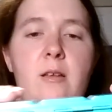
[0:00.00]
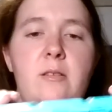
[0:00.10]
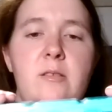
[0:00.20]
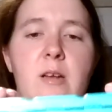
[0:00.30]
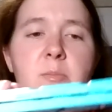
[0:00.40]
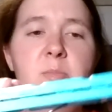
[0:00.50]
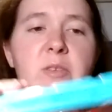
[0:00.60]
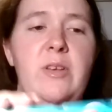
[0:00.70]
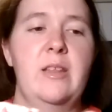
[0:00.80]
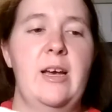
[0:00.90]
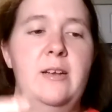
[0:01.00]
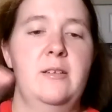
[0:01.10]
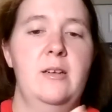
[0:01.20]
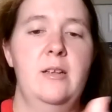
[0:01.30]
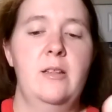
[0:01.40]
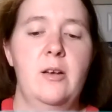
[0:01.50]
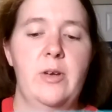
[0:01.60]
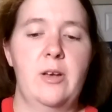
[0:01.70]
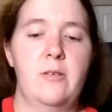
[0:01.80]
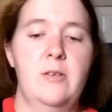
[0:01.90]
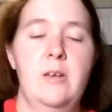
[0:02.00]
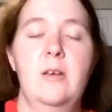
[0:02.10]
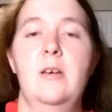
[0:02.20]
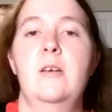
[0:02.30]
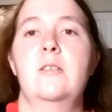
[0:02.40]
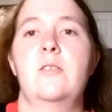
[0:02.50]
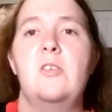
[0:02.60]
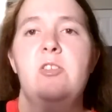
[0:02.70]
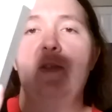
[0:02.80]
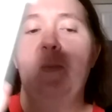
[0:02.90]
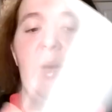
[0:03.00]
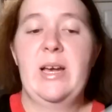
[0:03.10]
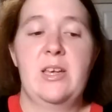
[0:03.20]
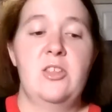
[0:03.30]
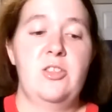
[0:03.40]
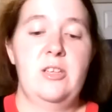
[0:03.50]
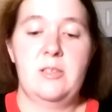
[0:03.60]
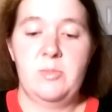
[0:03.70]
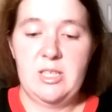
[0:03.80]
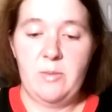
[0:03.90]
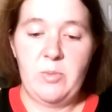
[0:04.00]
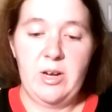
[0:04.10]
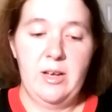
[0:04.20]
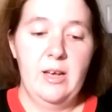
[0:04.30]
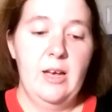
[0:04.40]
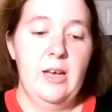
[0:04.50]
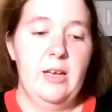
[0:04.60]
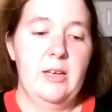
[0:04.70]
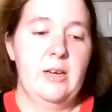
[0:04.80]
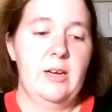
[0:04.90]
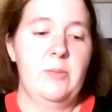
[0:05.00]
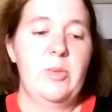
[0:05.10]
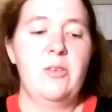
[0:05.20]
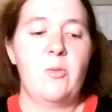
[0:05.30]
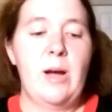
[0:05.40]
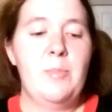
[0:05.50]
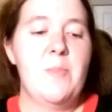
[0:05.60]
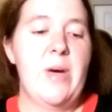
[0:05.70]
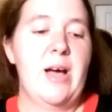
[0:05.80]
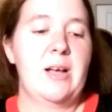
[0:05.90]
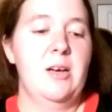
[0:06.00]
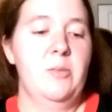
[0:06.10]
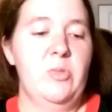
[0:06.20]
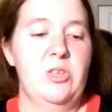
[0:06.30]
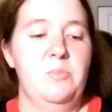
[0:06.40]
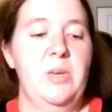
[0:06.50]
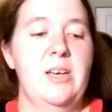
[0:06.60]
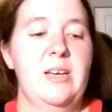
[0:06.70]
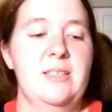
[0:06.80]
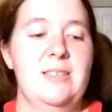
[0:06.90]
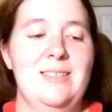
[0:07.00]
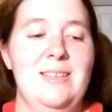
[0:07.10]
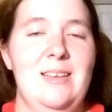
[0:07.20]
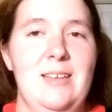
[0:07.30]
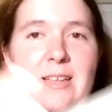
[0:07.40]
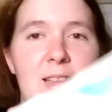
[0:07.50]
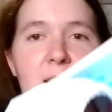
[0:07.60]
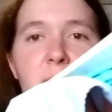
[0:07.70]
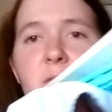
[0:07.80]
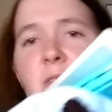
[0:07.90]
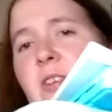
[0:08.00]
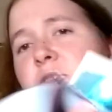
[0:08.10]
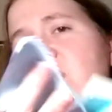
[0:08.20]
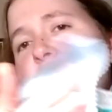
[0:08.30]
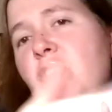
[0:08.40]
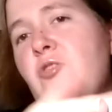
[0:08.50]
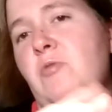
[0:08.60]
Stop doing that. There we go. So I'll just package these up separate. And I'm going to wrap it back up just because it felt so